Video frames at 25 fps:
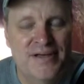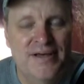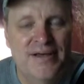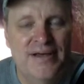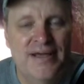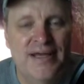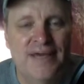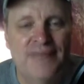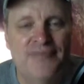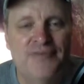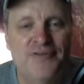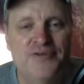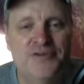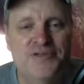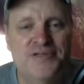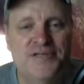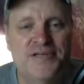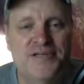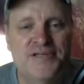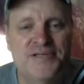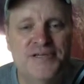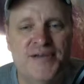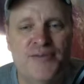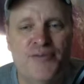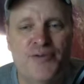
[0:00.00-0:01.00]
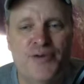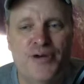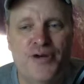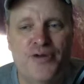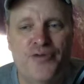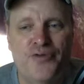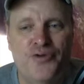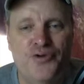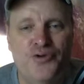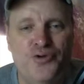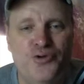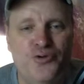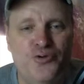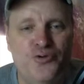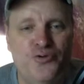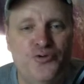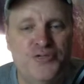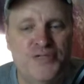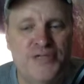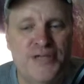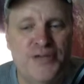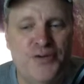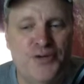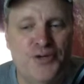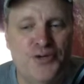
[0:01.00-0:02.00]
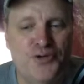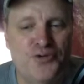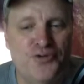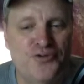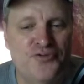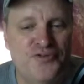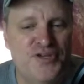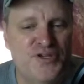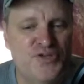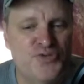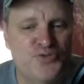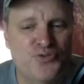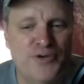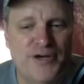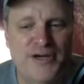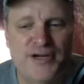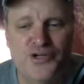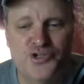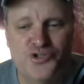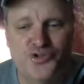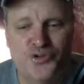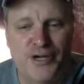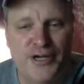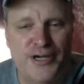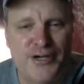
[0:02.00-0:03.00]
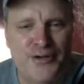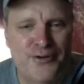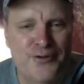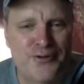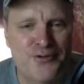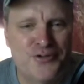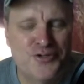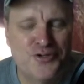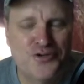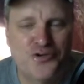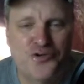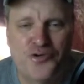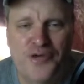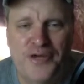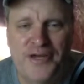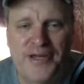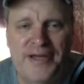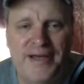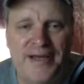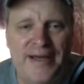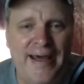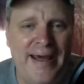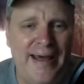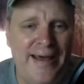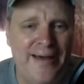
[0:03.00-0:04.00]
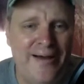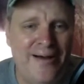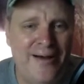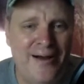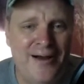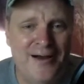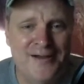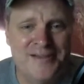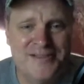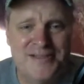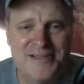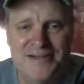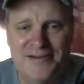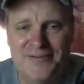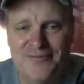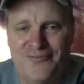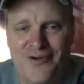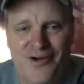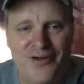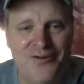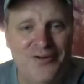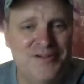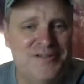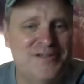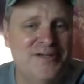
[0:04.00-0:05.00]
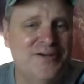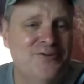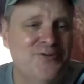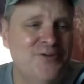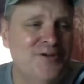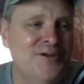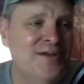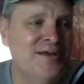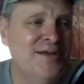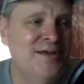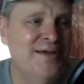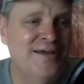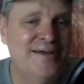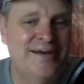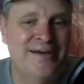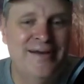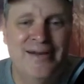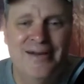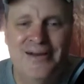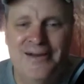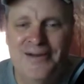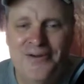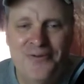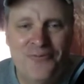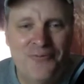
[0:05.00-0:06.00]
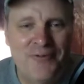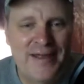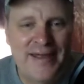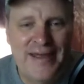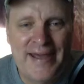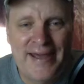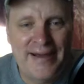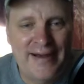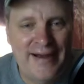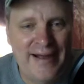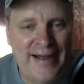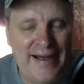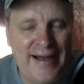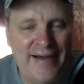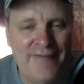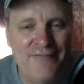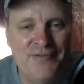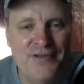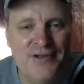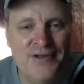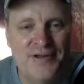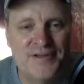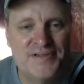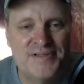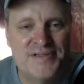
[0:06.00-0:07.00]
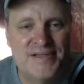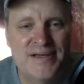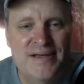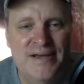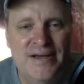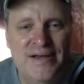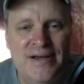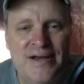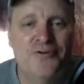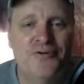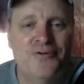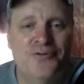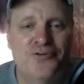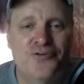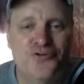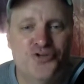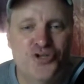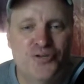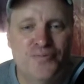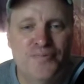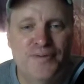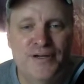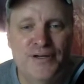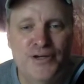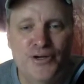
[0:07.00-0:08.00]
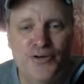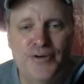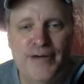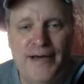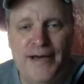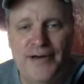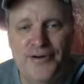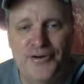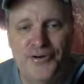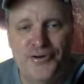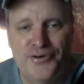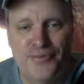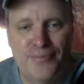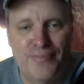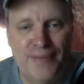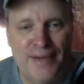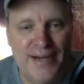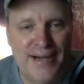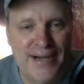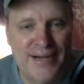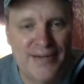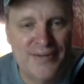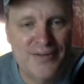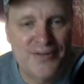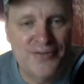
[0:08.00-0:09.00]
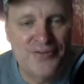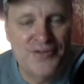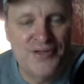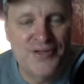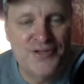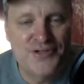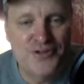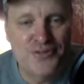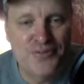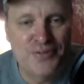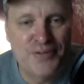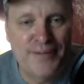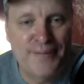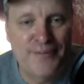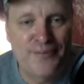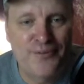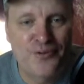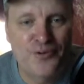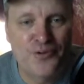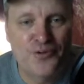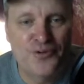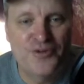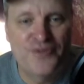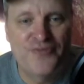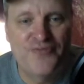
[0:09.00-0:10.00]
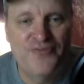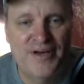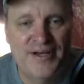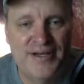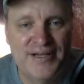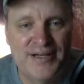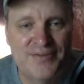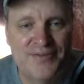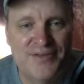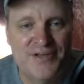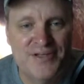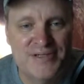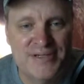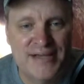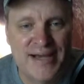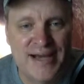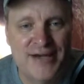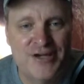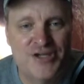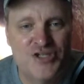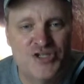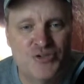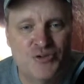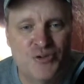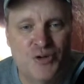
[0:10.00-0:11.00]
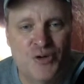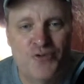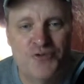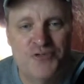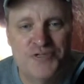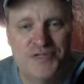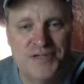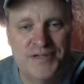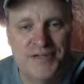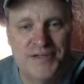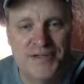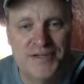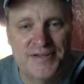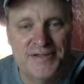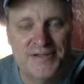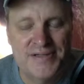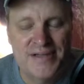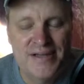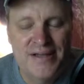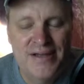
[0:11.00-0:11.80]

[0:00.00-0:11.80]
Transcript: If you see someone on the news telling you that these Reddit traders are creating chaos and volatility and we can't have this, there should be no doubt in your mind that these are people who are defending the status quo as it is.